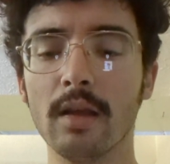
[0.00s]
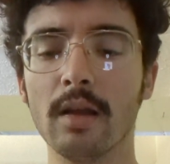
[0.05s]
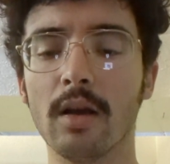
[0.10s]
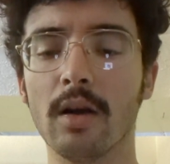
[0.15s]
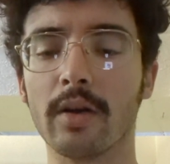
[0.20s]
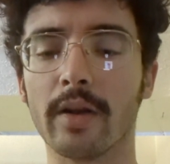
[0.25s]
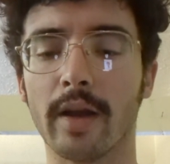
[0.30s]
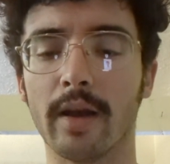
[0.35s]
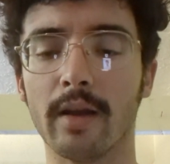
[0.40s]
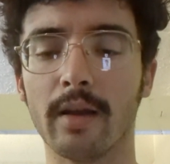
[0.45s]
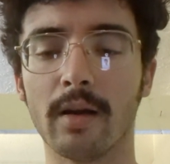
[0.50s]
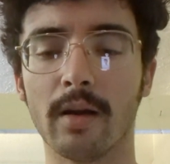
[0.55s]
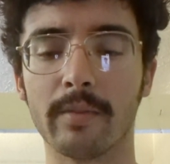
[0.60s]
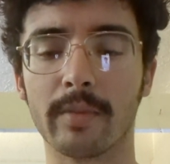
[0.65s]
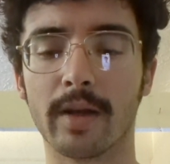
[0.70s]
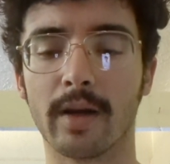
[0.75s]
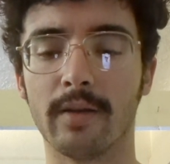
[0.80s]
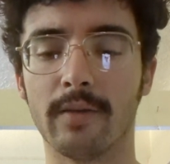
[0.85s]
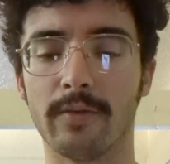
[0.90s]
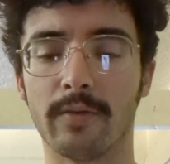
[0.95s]
Okay, I'm
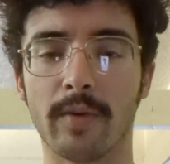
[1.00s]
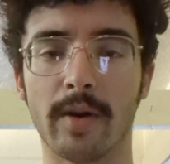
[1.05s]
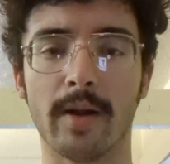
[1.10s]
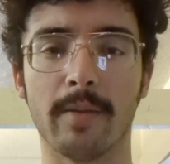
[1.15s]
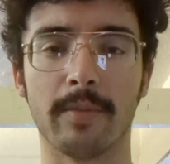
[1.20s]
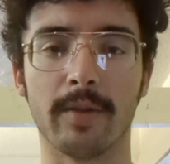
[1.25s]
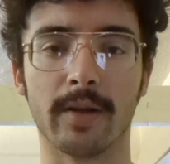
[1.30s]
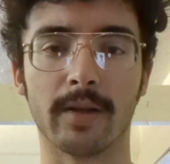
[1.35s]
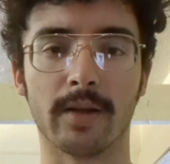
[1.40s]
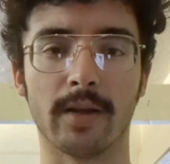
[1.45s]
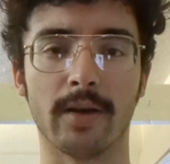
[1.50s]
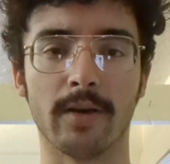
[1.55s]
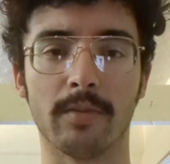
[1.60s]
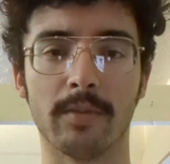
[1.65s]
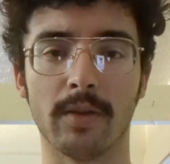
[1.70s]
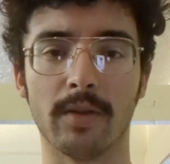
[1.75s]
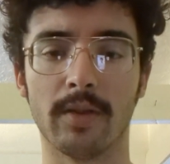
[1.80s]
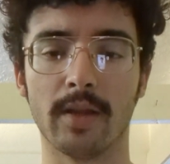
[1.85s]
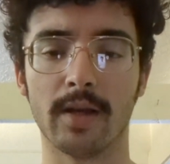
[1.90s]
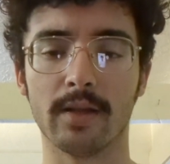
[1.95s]
kind of rambling now,
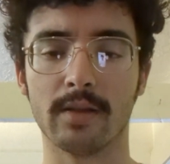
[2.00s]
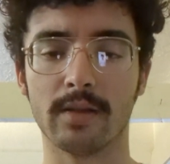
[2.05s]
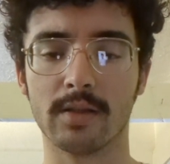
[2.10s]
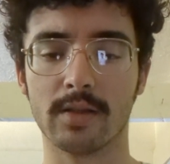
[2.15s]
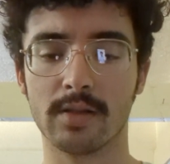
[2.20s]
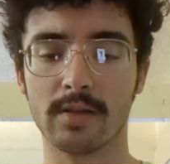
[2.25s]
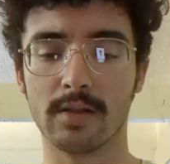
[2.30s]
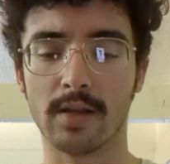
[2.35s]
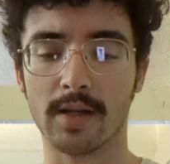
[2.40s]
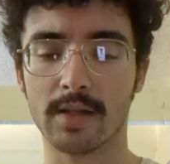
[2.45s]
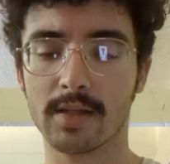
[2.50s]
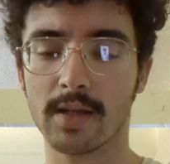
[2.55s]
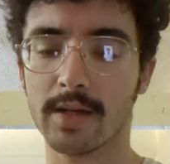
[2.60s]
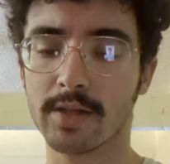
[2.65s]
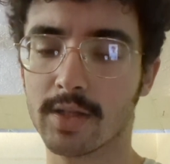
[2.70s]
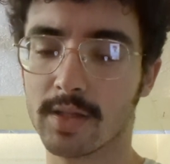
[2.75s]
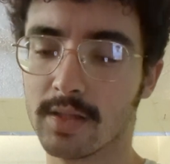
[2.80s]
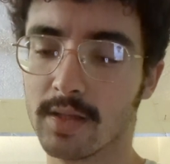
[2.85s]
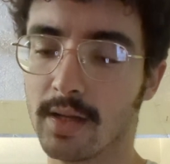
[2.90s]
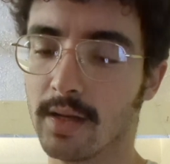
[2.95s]
but that's I
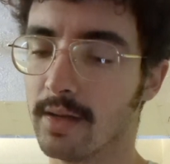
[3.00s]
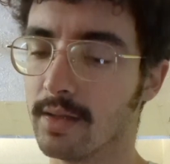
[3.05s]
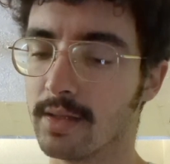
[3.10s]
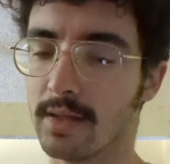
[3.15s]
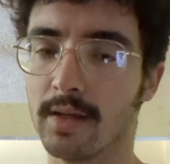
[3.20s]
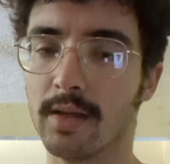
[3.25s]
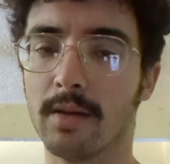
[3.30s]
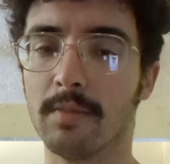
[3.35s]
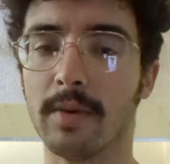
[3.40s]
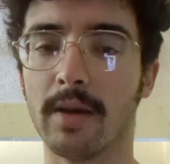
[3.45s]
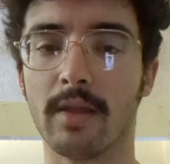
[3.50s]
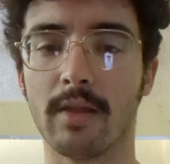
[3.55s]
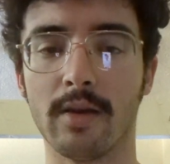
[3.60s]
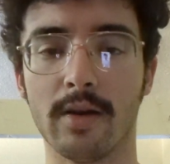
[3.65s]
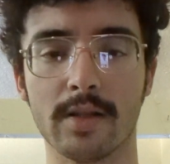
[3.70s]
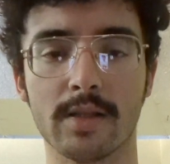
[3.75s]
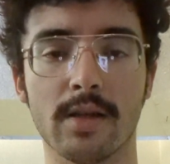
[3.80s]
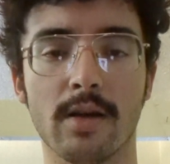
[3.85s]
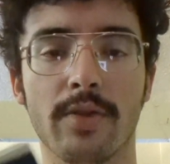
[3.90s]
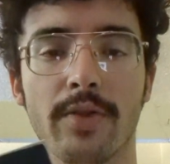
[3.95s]
just needed to get my
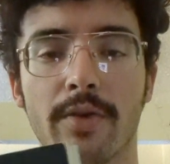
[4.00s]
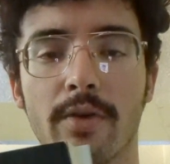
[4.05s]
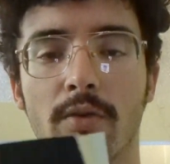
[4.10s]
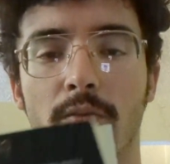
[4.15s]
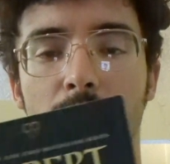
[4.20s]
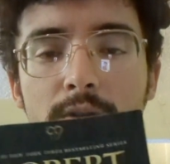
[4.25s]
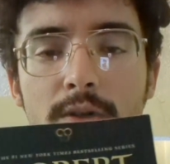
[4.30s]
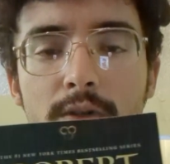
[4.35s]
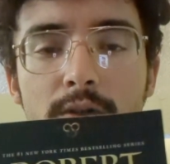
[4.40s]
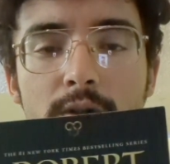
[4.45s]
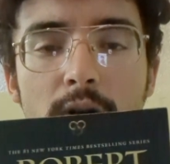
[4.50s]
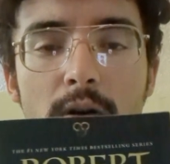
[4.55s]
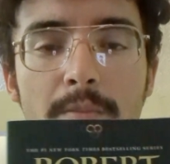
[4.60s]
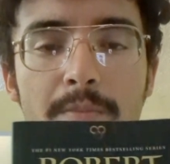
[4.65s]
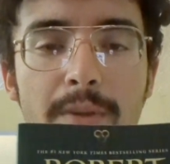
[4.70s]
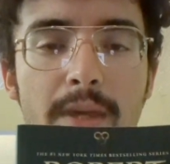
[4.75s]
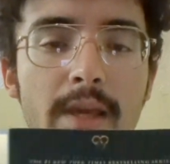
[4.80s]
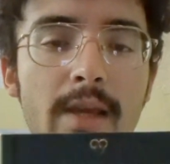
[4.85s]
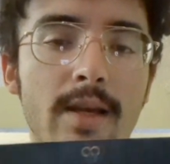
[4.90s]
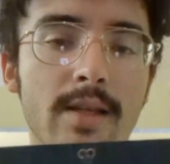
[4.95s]
thoughts out there on Winter's Heart.
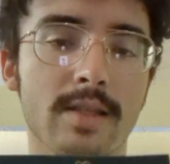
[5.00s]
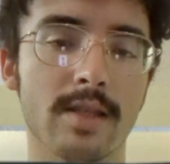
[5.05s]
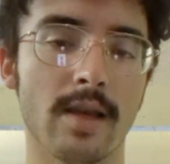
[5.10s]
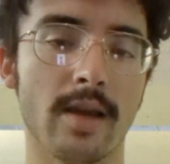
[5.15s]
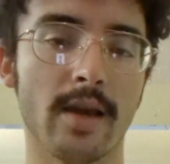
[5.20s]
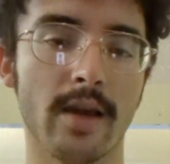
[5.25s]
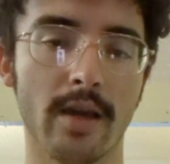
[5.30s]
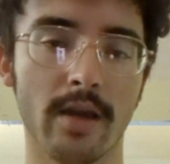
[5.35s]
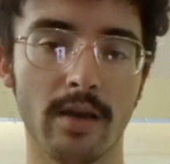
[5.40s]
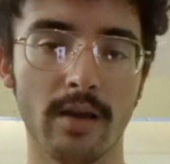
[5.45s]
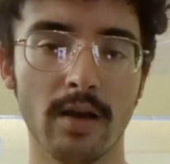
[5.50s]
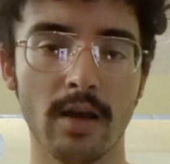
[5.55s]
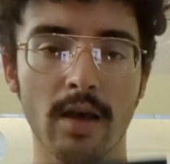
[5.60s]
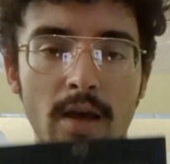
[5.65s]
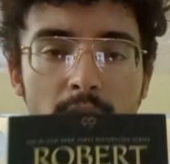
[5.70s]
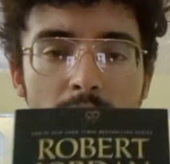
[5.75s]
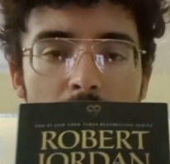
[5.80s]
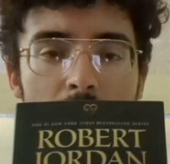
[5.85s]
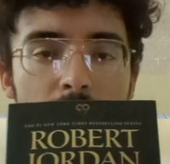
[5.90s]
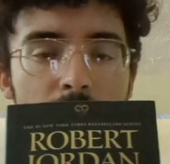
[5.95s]
PSA,
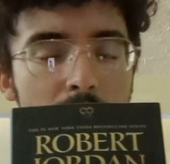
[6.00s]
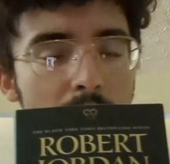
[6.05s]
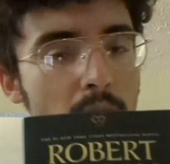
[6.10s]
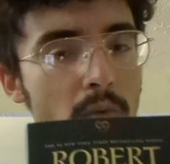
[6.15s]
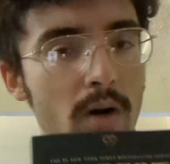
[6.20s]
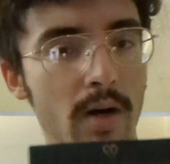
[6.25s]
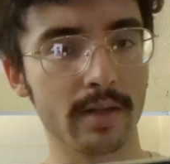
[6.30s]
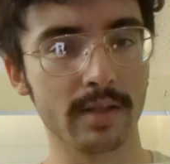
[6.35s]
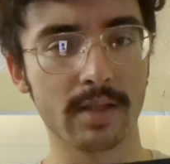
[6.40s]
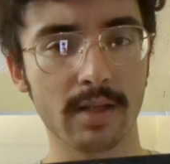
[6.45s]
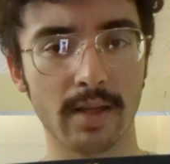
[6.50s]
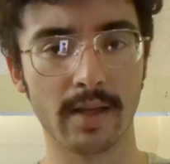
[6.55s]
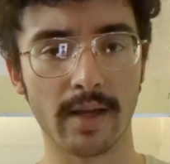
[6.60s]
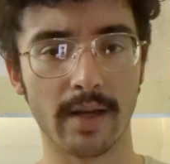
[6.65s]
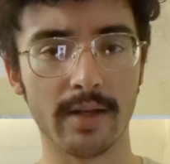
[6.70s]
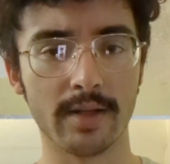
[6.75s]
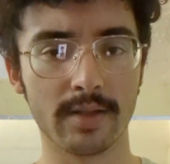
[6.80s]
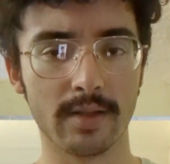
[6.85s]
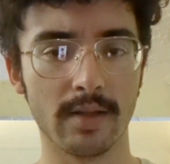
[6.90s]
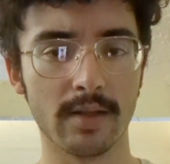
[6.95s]
if you want to get
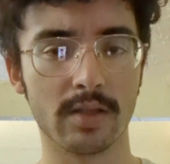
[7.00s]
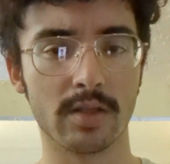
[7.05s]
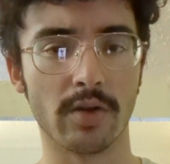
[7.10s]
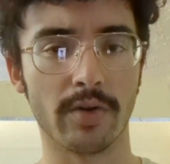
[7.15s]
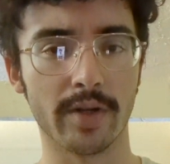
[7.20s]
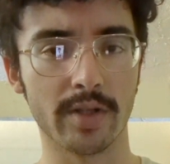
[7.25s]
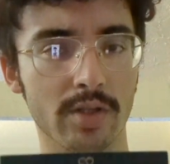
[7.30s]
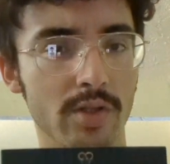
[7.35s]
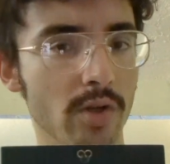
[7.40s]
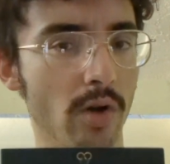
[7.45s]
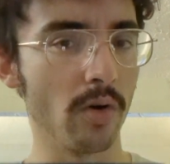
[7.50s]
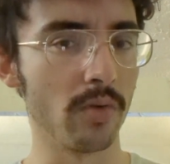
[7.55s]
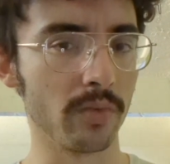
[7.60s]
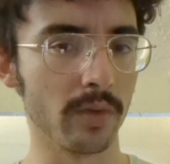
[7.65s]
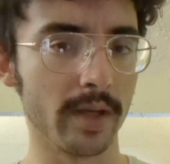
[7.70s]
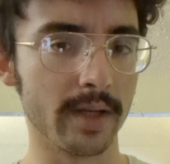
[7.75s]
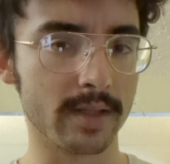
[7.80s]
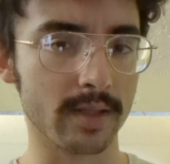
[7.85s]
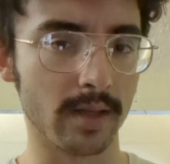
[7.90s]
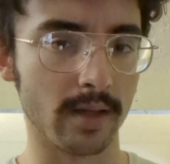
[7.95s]
into this series, don't
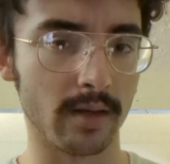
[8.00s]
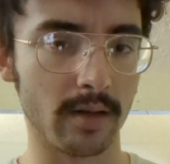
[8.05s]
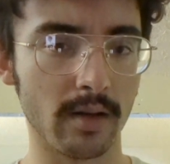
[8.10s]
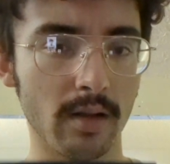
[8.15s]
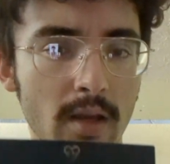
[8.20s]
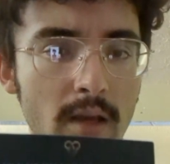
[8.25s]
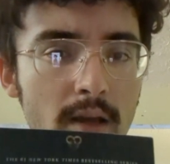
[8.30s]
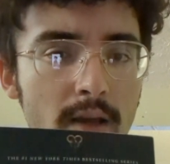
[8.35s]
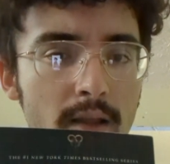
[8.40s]
listen.